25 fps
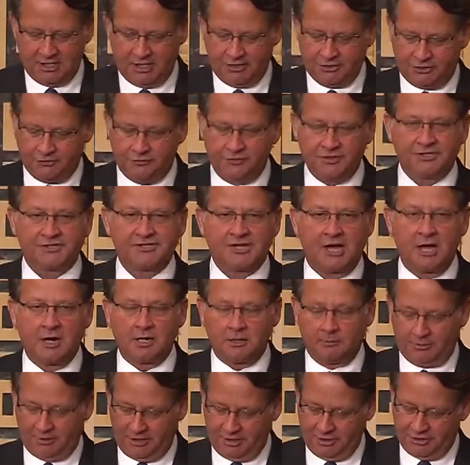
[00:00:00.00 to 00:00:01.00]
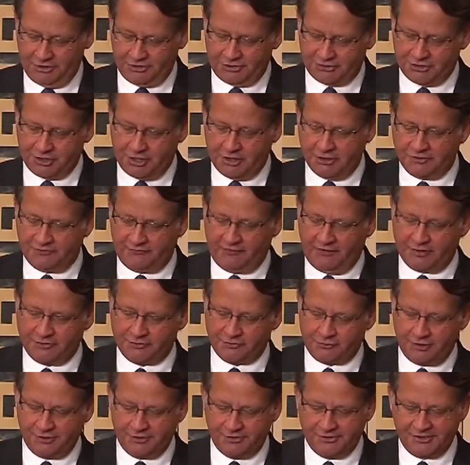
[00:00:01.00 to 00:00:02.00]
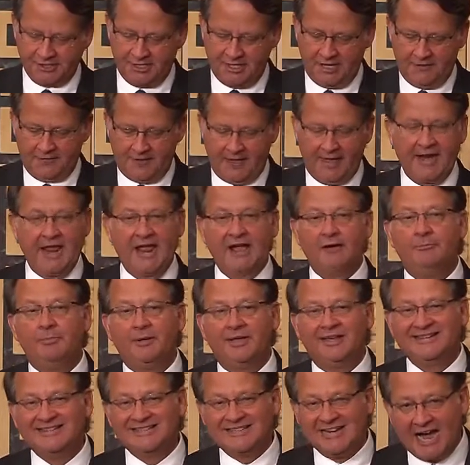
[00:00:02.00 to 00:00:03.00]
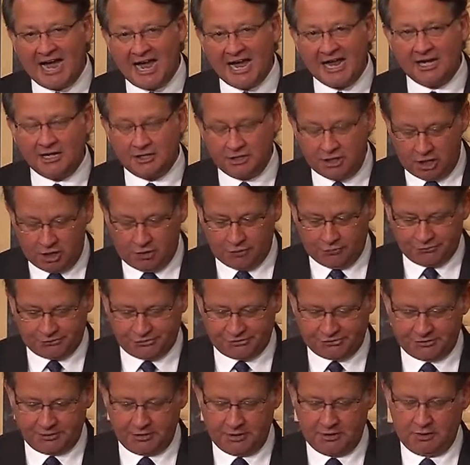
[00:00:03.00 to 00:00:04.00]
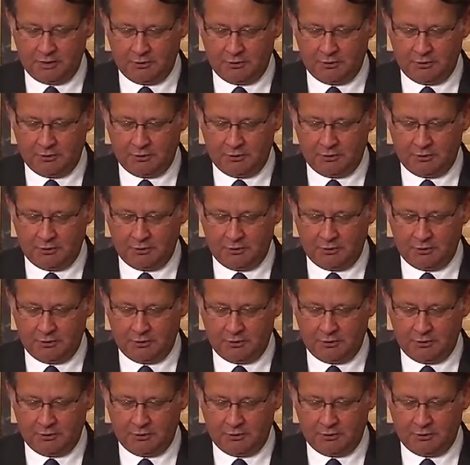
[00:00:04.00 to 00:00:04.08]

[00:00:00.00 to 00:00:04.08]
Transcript: to dishonorably discharged veterans that have been diagnosed